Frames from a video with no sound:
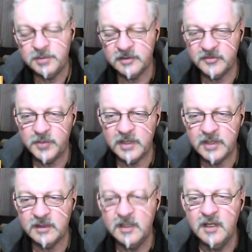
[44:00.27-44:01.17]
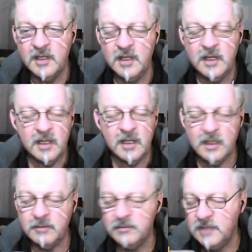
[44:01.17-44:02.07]
have spent
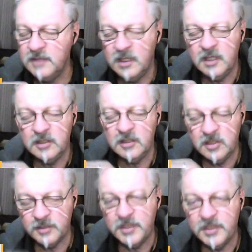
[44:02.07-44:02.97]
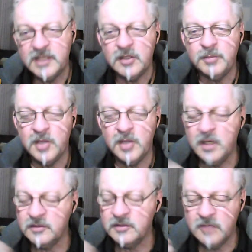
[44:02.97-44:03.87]
a lot of money on buying the
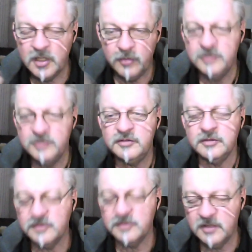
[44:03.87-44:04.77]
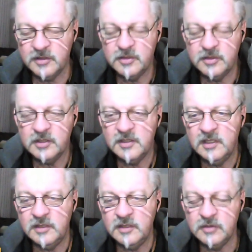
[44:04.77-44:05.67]
right crystals so that you can hear
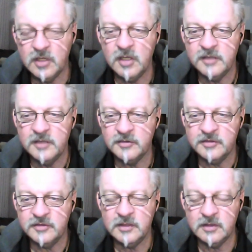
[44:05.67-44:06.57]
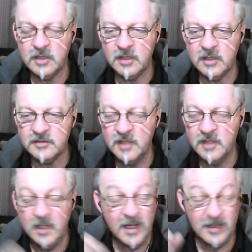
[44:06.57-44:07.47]
your guides or see your guides.
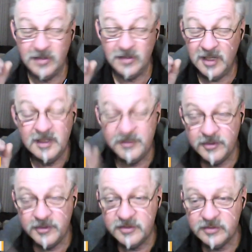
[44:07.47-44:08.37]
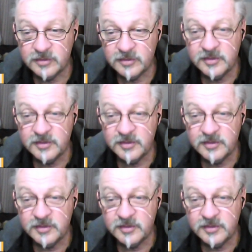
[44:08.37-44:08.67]
And look, I love crystals,